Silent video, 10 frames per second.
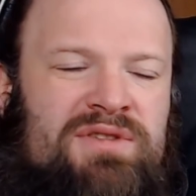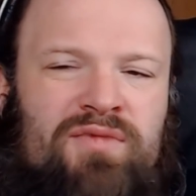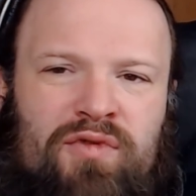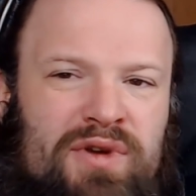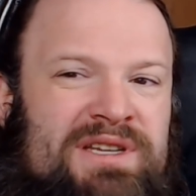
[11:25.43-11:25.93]

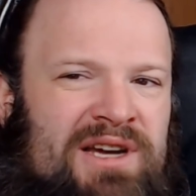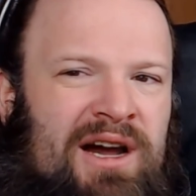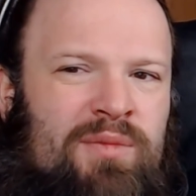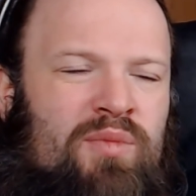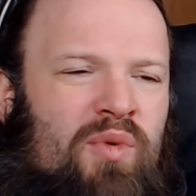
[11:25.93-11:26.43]
free
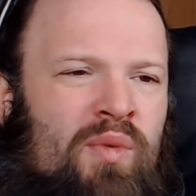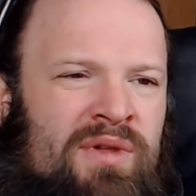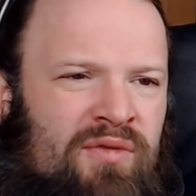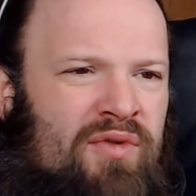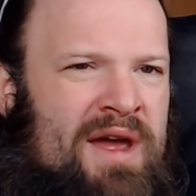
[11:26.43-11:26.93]
time
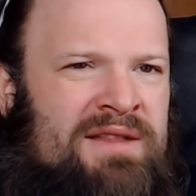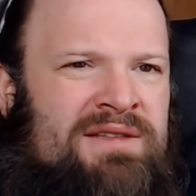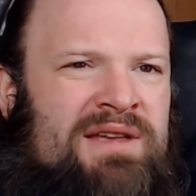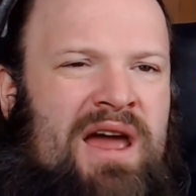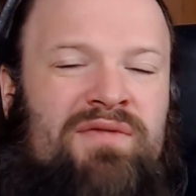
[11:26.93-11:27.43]
with
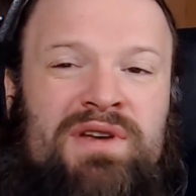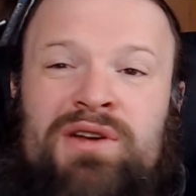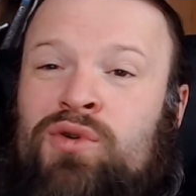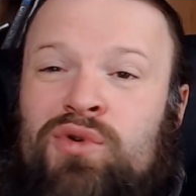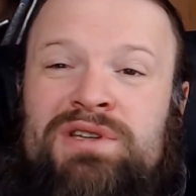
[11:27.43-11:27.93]
friends, having
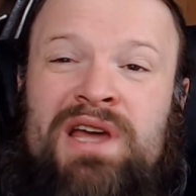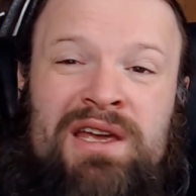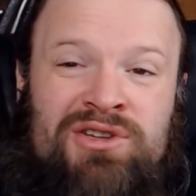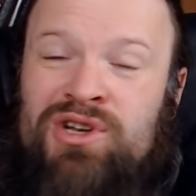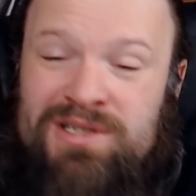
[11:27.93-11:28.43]
a good
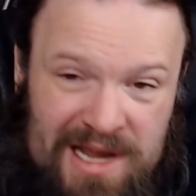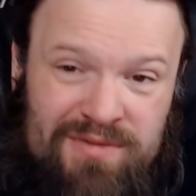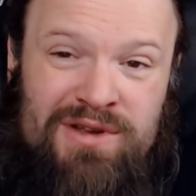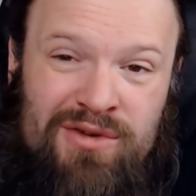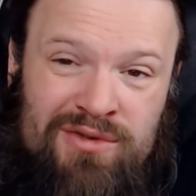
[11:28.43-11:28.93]
day, just
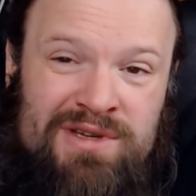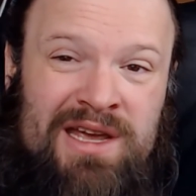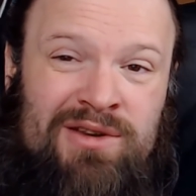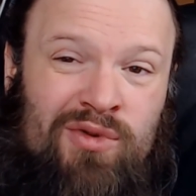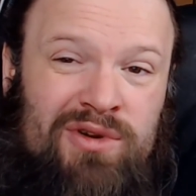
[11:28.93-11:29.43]
having a good
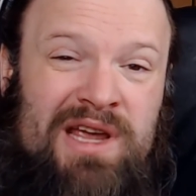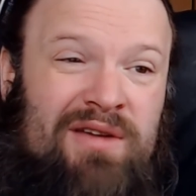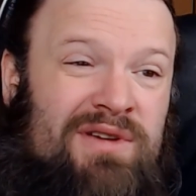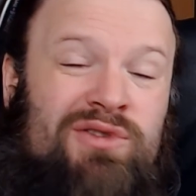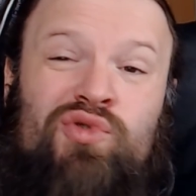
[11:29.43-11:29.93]
day, not
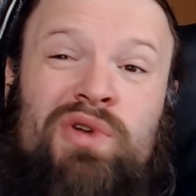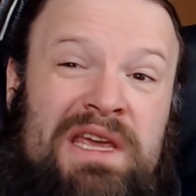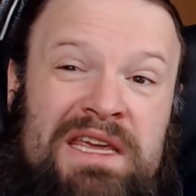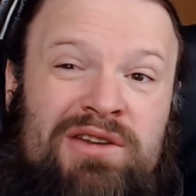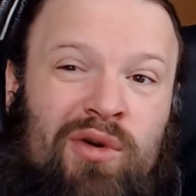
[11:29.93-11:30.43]
having to
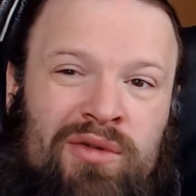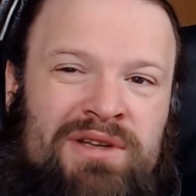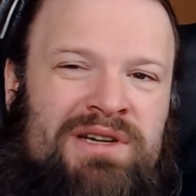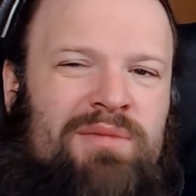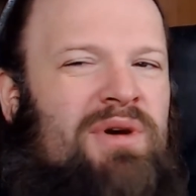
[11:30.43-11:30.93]
eat all the
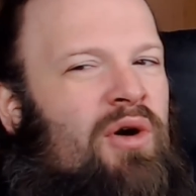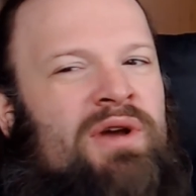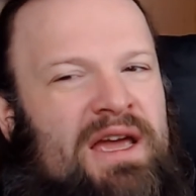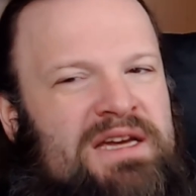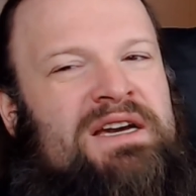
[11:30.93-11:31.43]
time.
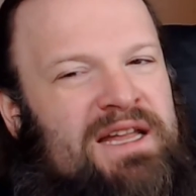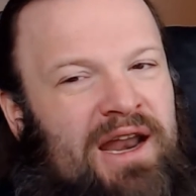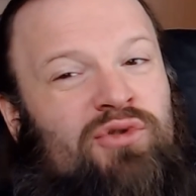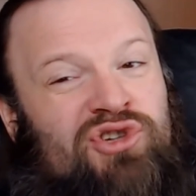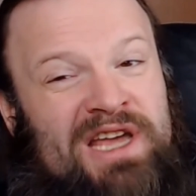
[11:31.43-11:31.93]
Okay,
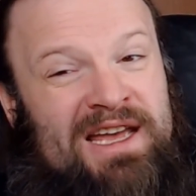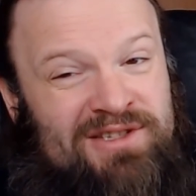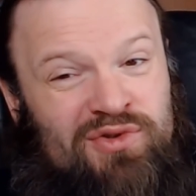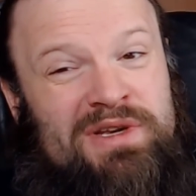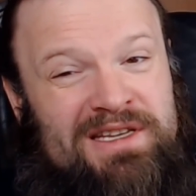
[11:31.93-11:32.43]
now she
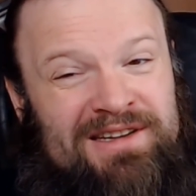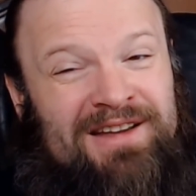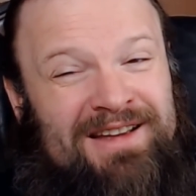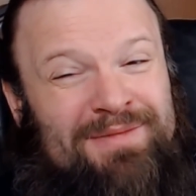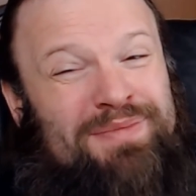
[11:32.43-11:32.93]
has to eat,
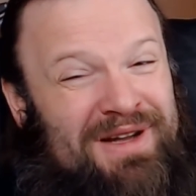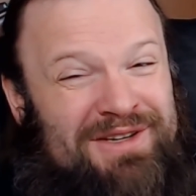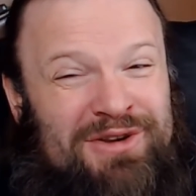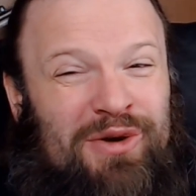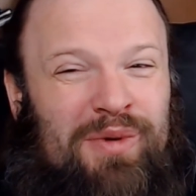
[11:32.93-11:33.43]

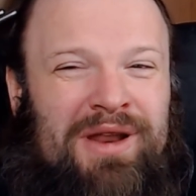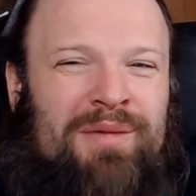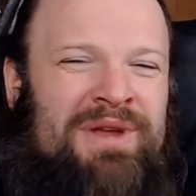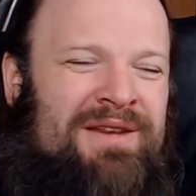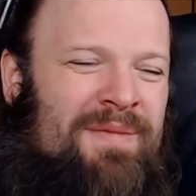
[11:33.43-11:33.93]
but you know what I
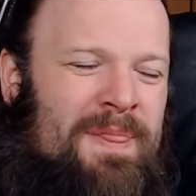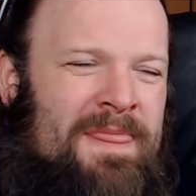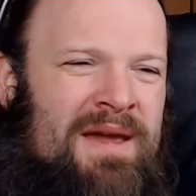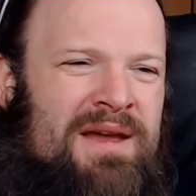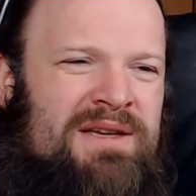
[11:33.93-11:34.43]
mean.
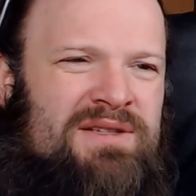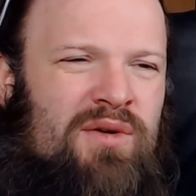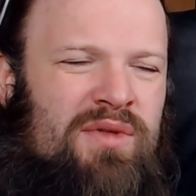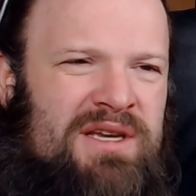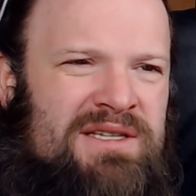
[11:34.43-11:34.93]

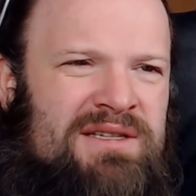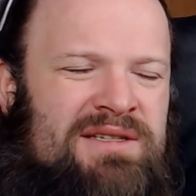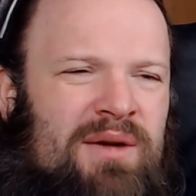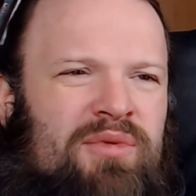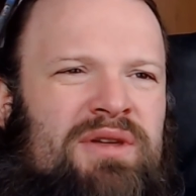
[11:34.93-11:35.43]
So this is
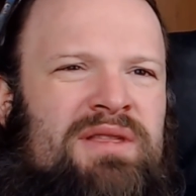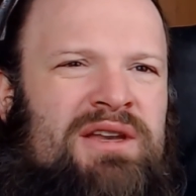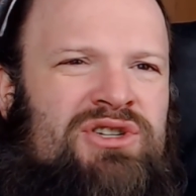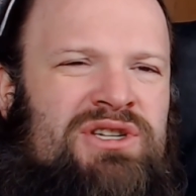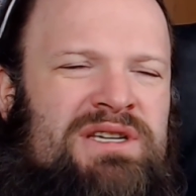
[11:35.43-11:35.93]
something
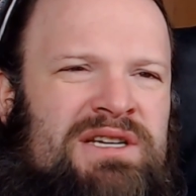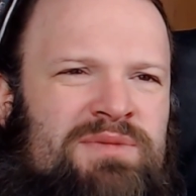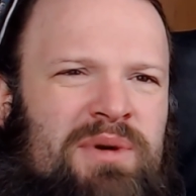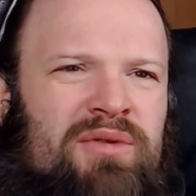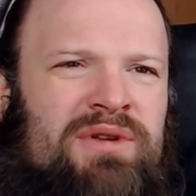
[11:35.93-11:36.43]
that she
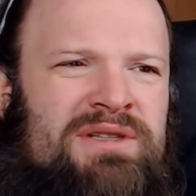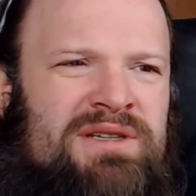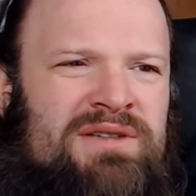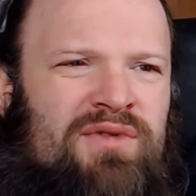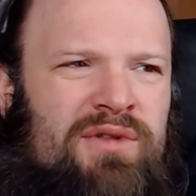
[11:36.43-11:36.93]

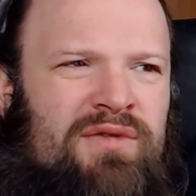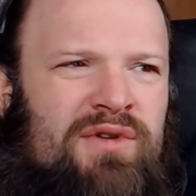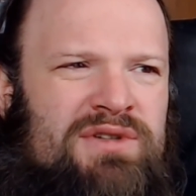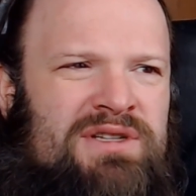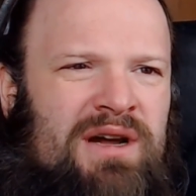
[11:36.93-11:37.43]
experiences for the
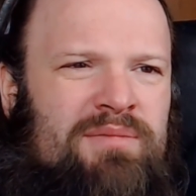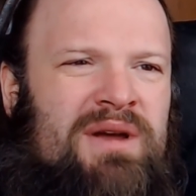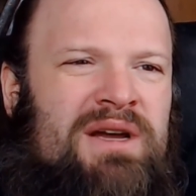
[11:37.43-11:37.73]
first time.